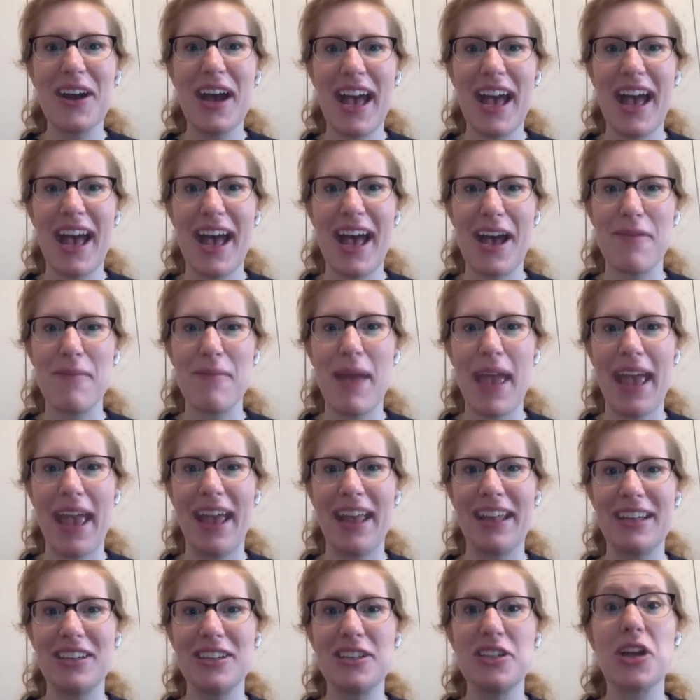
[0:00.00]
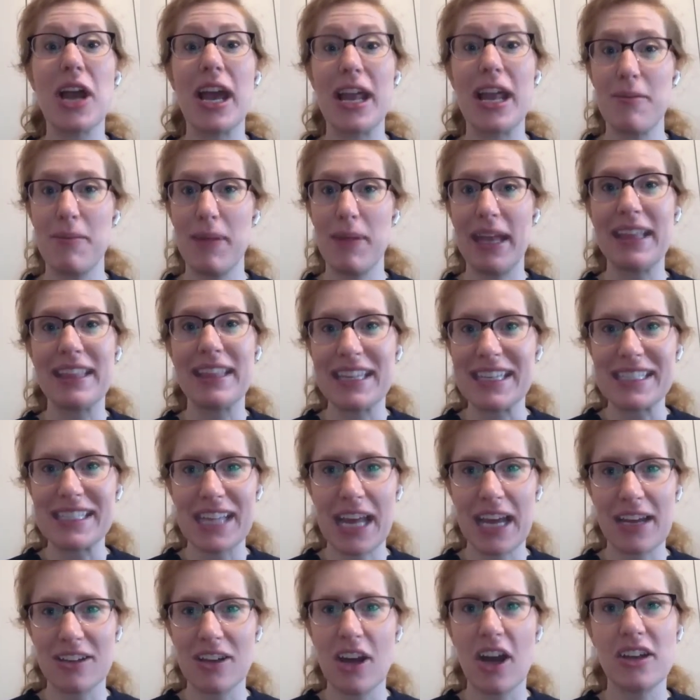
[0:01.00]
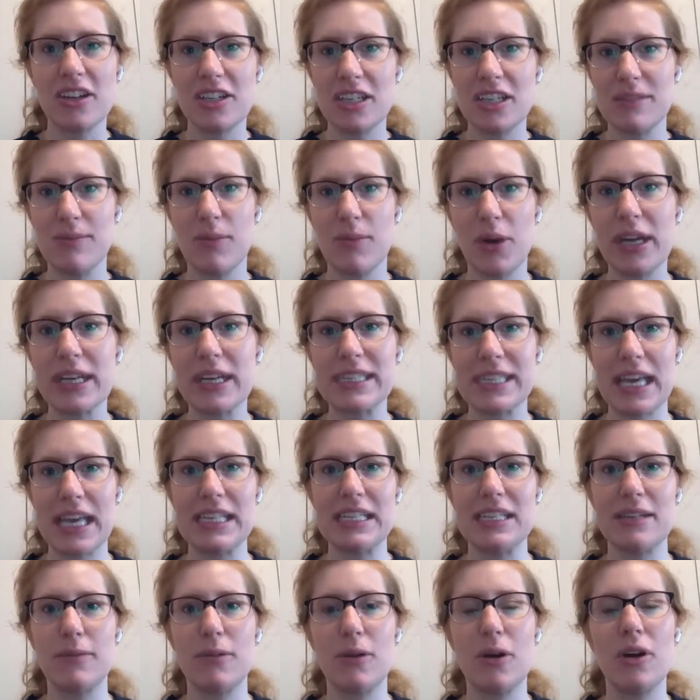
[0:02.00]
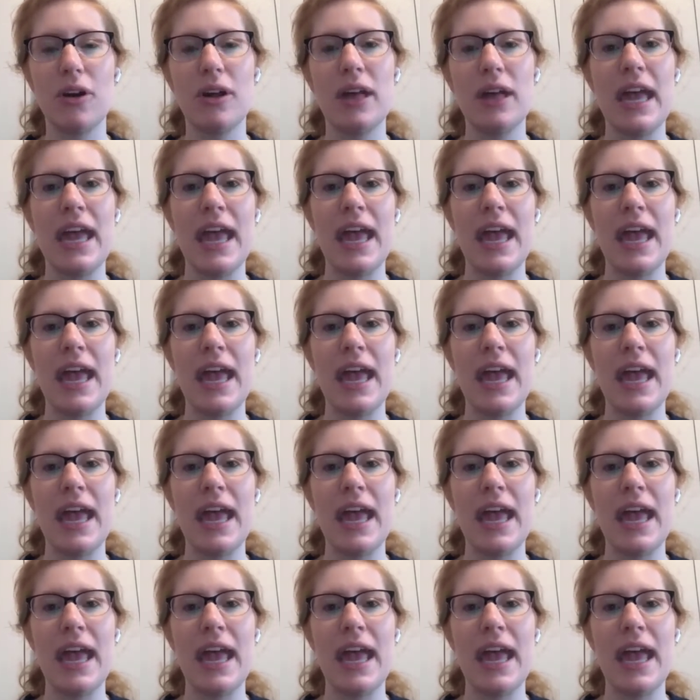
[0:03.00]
and try to make these technologies more accessible.